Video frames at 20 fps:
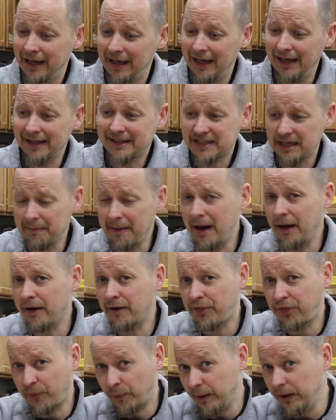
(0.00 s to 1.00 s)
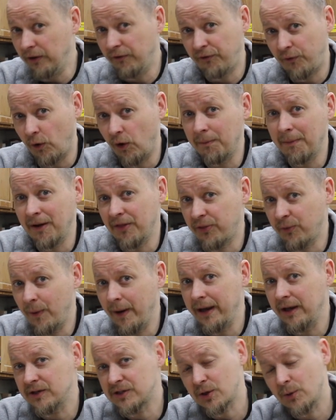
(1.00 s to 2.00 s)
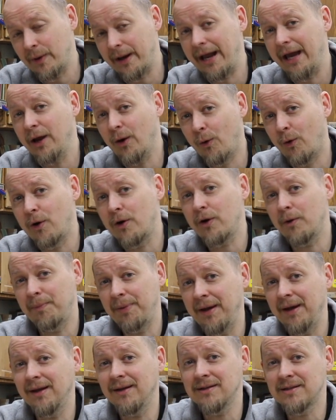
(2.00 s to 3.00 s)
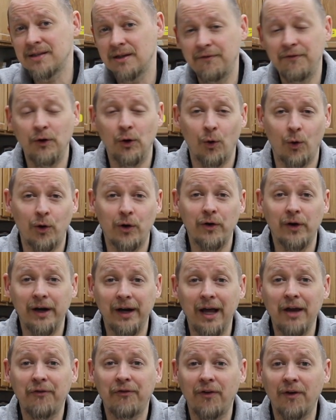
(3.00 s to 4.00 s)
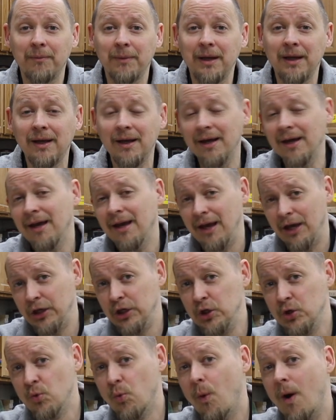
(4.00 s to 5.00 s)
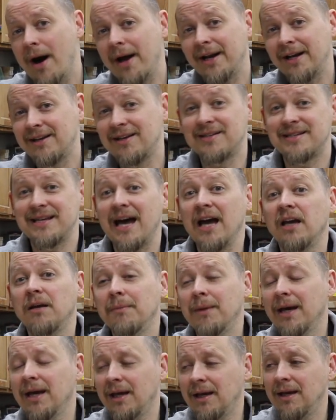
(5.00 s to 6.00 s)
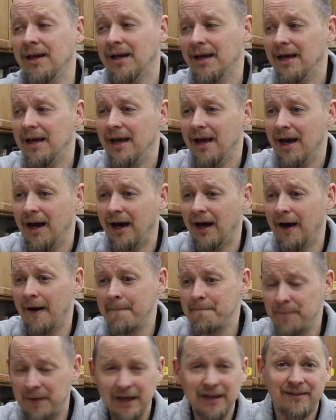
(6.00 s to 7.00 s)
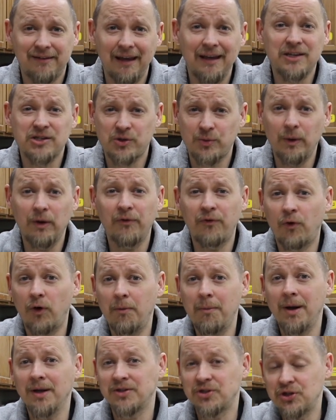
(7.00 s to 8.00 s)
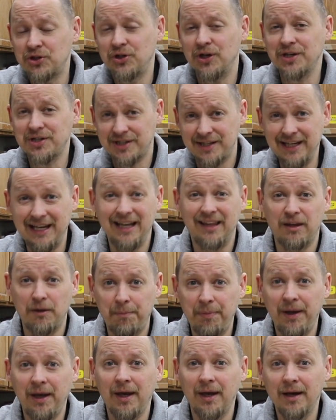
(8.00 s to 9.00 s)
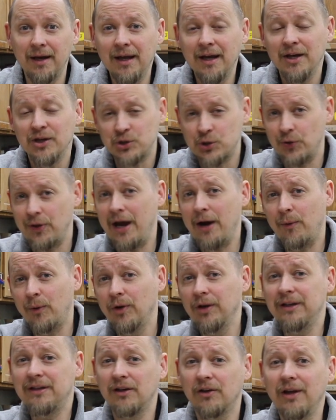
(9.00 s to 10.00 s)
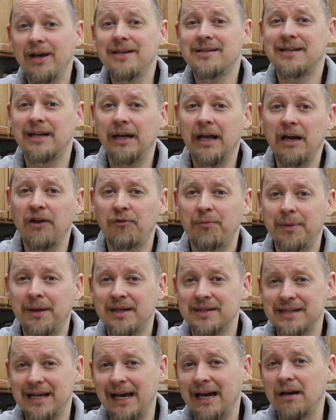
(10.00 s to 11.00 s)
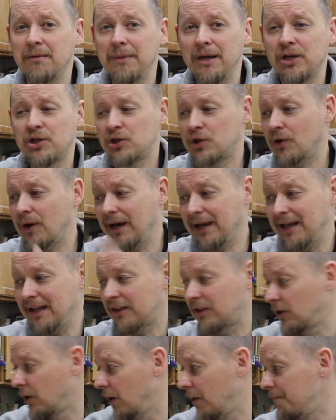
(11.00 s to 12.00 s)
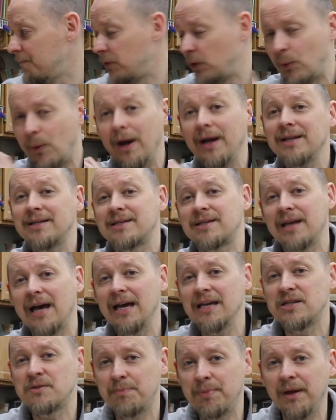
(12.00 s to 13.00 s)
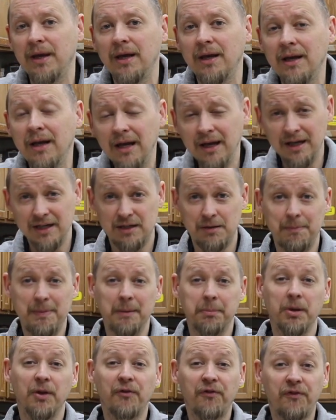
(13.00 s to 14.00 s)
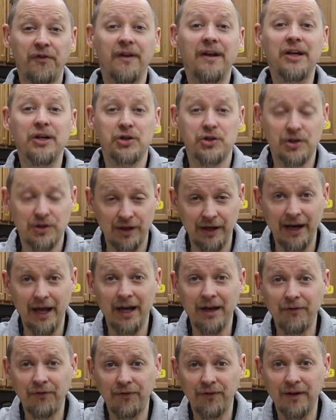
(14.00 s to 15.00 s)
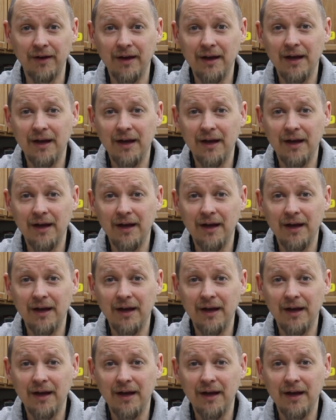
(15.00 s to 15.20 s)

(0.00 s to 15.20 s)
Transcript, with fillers: it's about a three to four month wait. So when I order pins, if you're ordering a knife from me and you want a design made, um, it takes three or four months just to get the pin. So that really delays the knife because I got to make sure I get the, the right size pin to be able to finish the knife